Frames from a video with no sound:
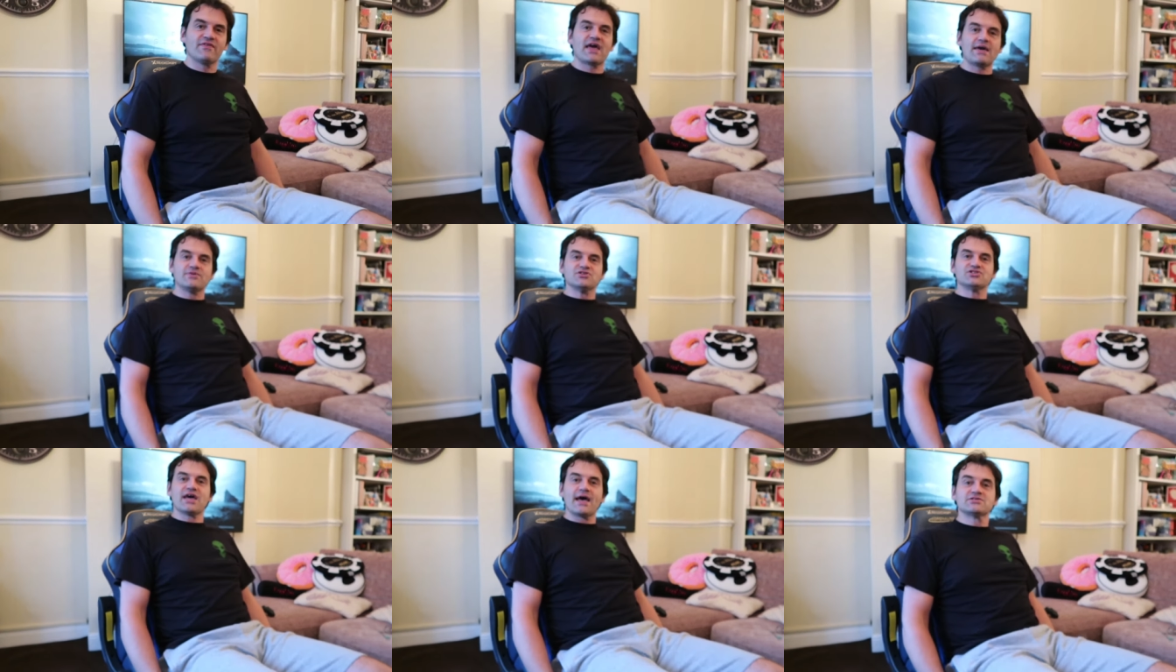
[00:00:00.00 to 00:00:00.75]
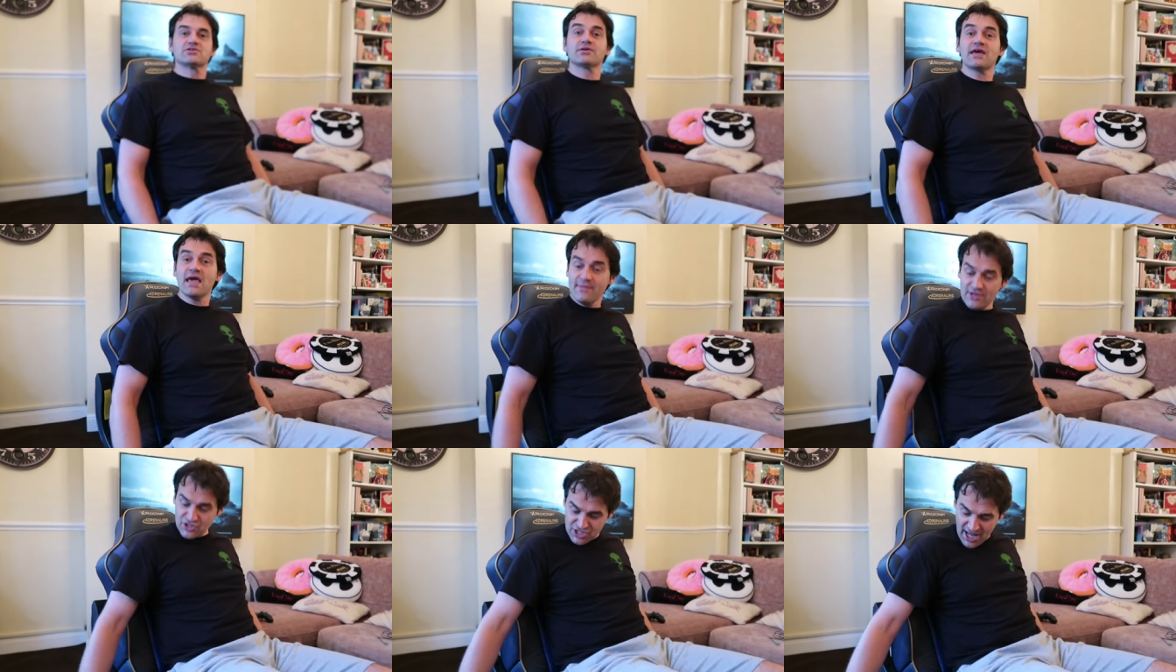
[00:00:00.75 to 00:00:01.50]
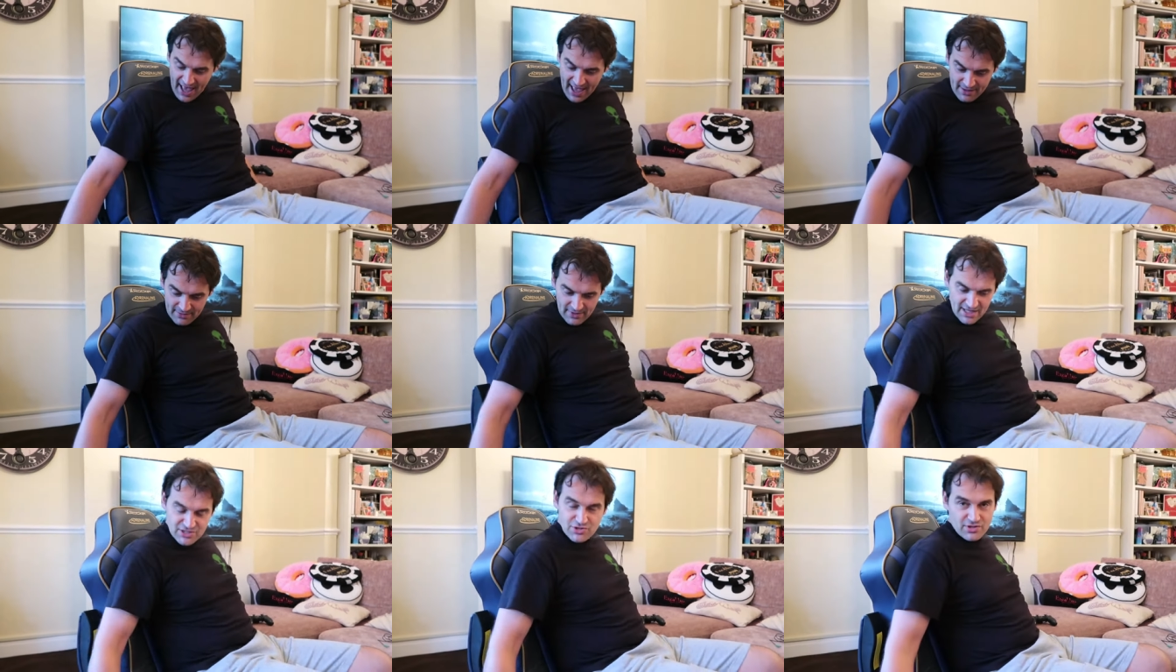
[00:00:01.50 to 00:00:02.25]
of the gaming chair? So the gaming chair,
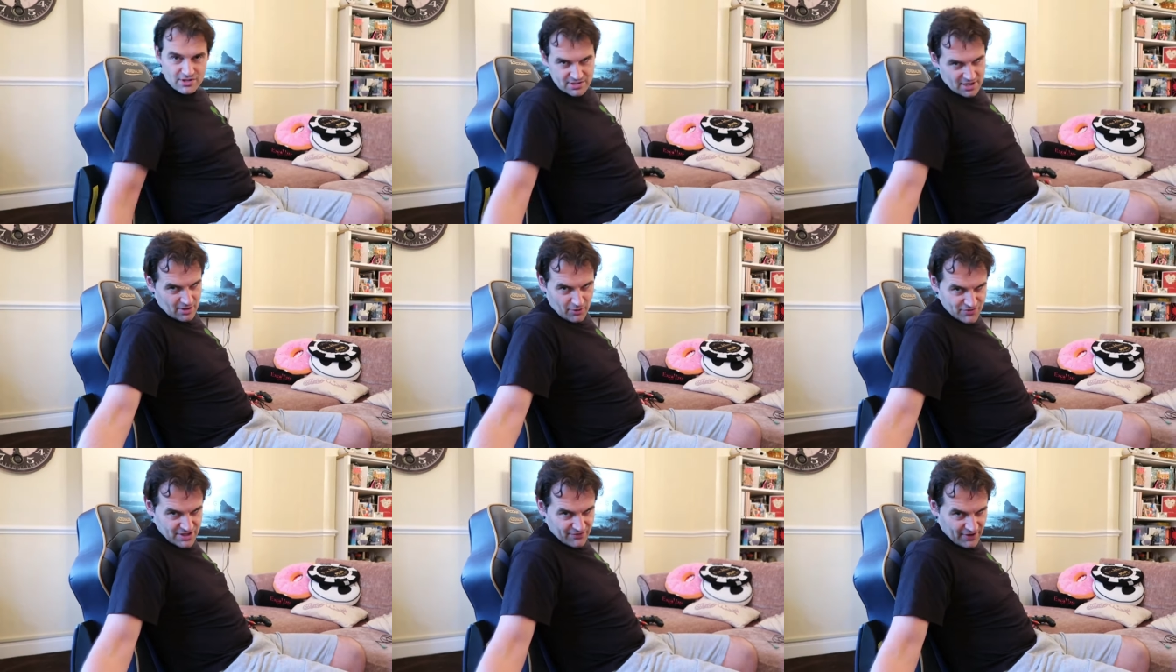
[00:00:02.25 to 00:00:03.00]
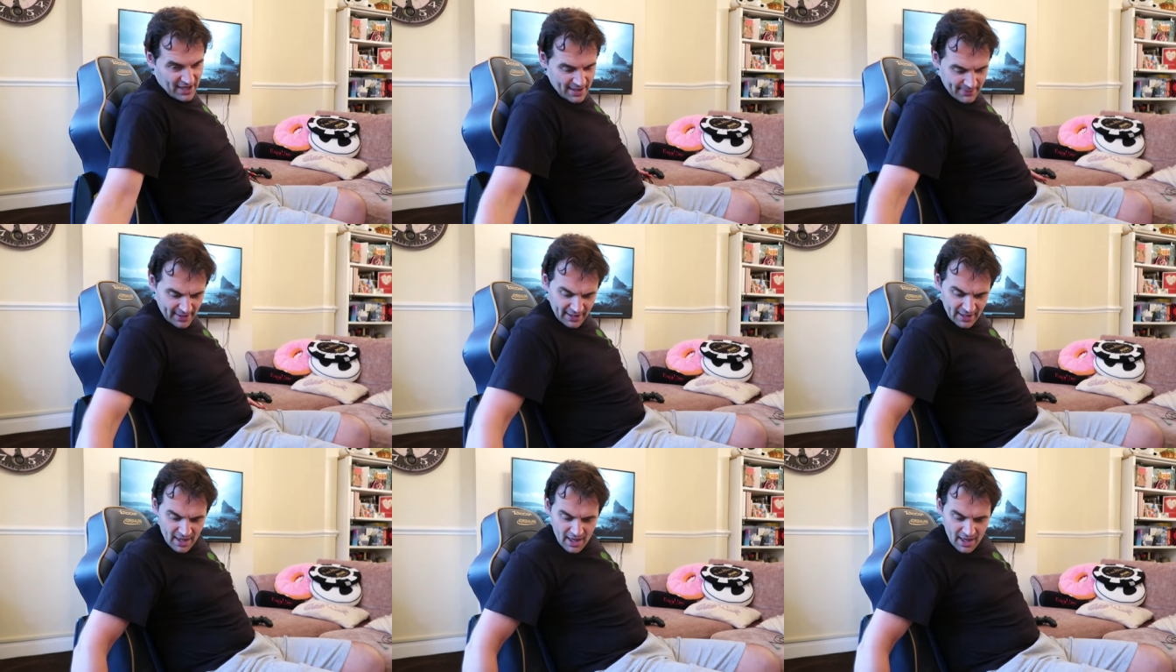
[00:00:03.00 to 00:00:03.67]
as you can see, obviously for gaming.